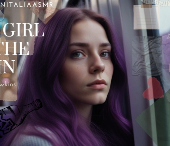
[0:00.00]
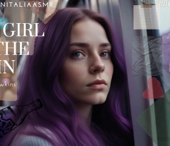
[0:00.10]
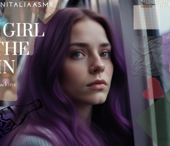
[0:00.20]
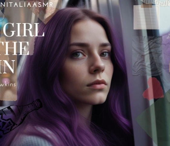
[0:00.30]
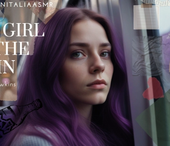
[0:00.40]

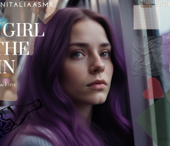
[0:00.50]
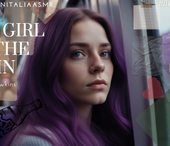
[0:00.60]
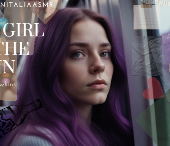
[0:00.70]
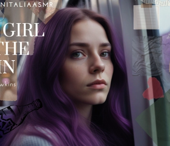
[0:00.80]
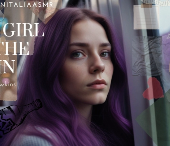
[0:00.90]

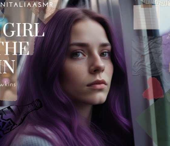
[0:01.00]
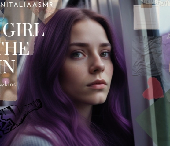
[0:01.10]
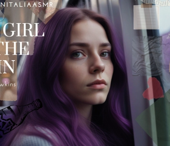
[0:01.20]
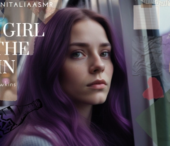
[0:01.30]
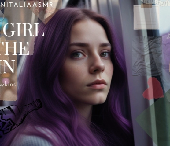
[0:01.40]

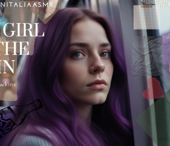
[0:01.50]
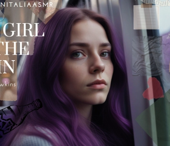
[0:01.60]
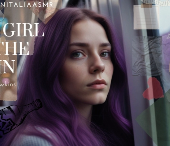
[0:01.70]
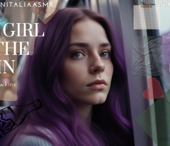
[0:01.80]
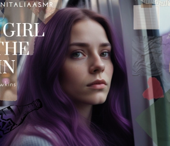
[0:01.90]

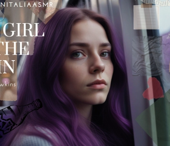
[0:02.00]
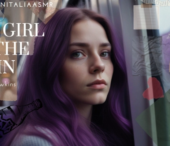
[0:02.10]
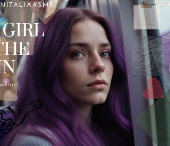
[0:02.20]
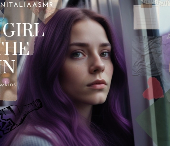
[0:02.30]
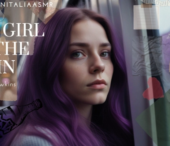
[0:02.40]

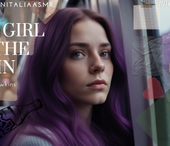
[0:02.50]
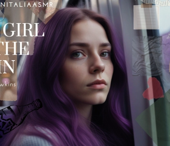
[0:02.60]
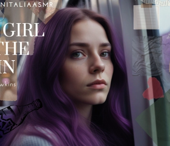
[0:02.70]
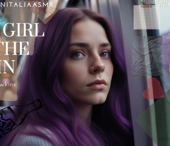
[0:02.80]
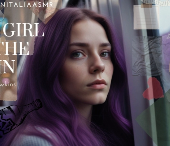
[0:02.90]

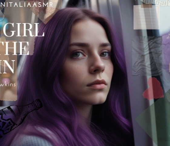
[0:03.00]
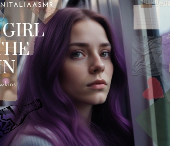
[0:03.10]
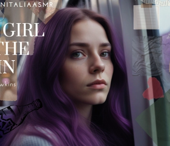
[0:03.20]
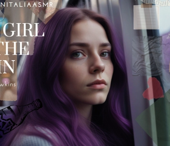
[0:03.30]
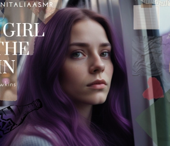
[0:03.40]

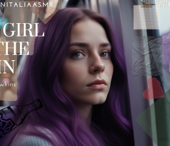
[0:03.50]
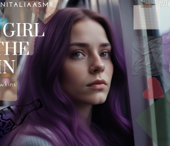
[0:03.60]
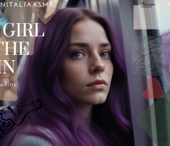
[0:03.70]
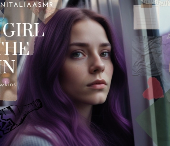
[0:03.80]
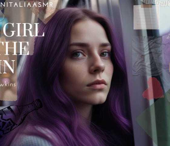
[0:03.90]

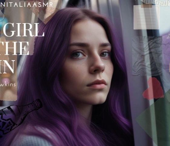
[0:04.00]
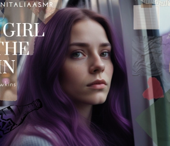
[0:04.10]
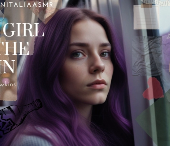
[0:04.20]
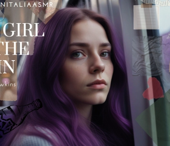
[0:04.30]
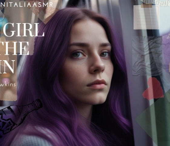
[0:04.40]

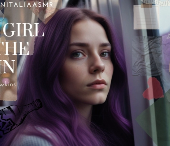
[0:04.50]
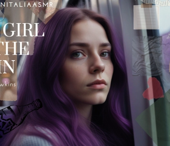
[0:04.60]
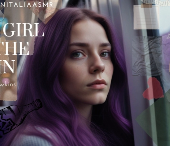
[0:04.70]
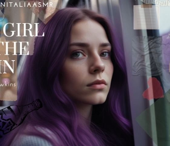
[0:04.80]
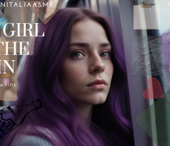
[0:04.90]

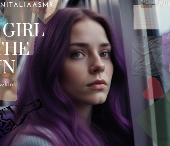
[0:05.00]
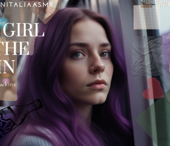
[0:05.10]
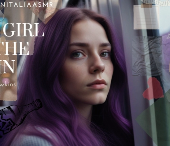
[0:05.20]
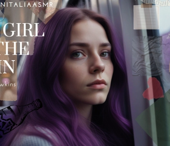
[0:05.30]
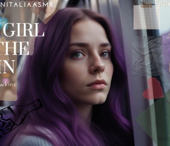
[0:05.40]

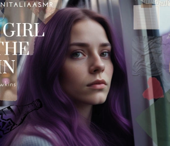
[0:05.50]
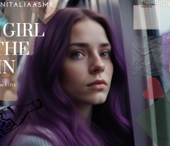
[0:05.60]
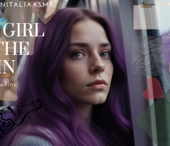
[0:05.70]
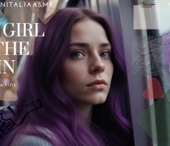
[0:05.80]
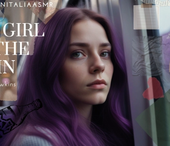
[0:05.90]

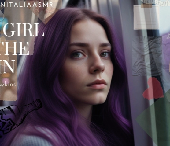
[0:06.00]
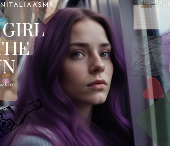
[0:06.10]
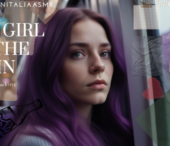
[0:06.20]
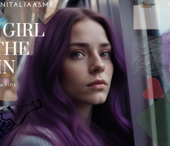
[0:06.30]
The face doesn't move, so there is nothing to read.